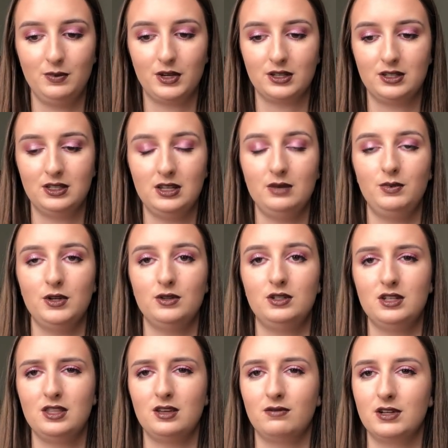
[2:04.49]
because Seed
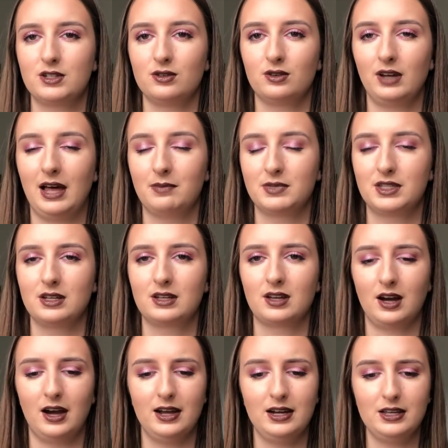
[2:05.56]
Beauty, the original labs that
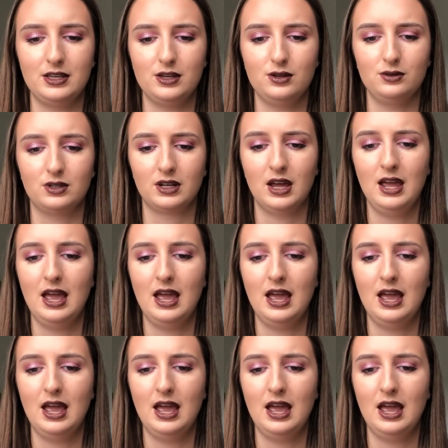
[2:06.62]
Kylie used,